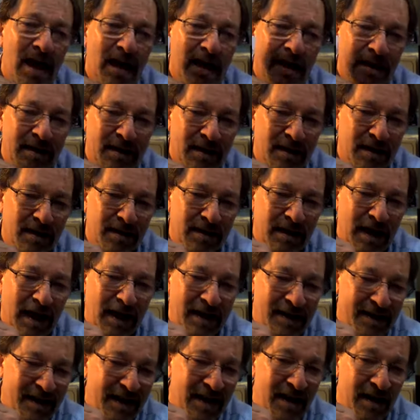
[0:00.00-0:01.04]
the
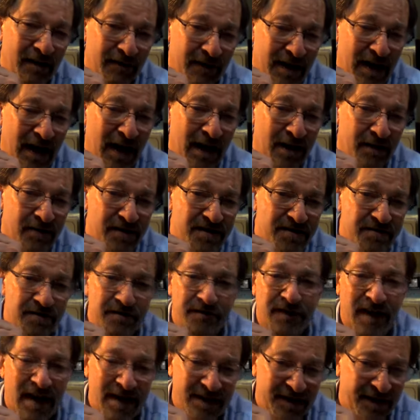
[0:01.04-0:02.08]
idea of Congress
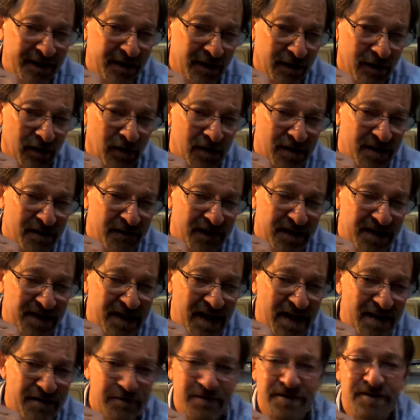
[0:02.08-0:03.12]
revising the laws of the
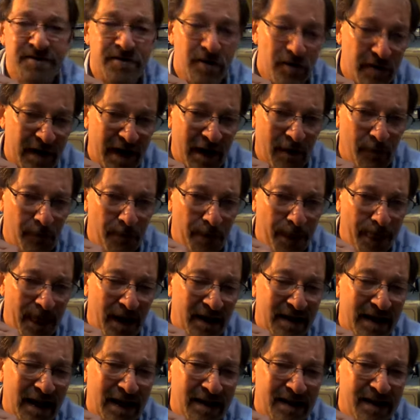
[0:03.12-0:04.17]
states was thrown out.
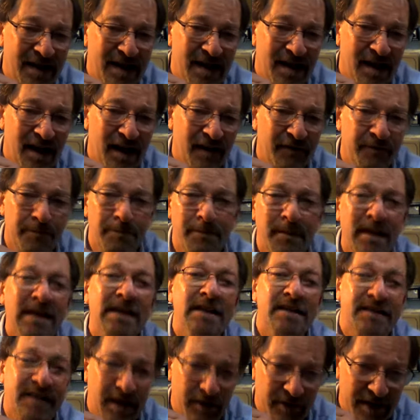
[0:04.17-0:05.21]
The idea of
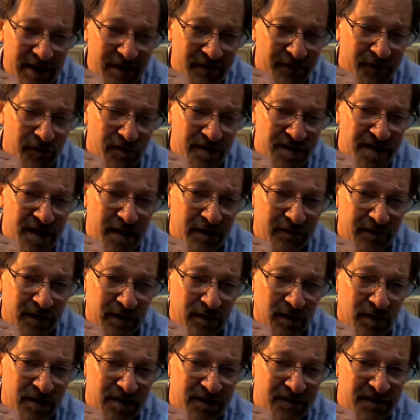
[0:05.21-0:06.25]
military enforcing of the
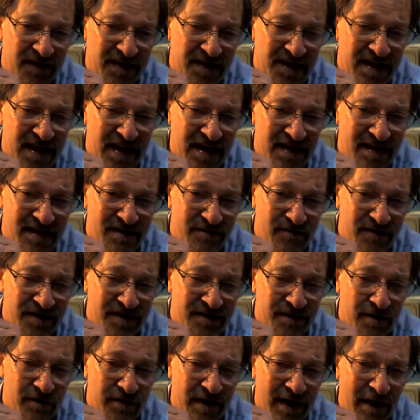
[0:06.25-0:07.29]
laws of the states was
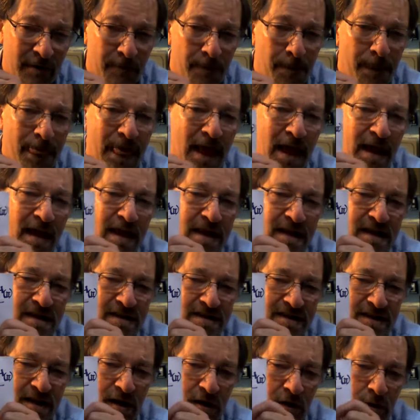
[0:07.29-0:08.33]
thrown out.
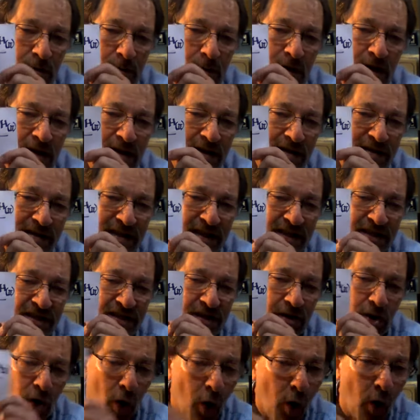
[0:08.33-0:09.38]
So the
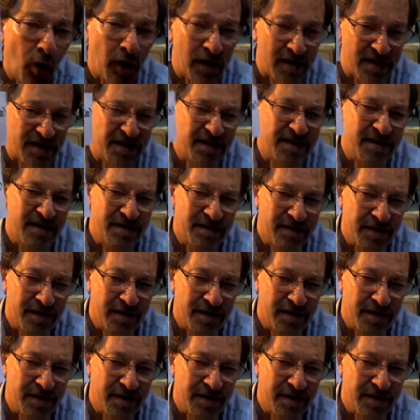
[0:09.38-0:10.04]
courts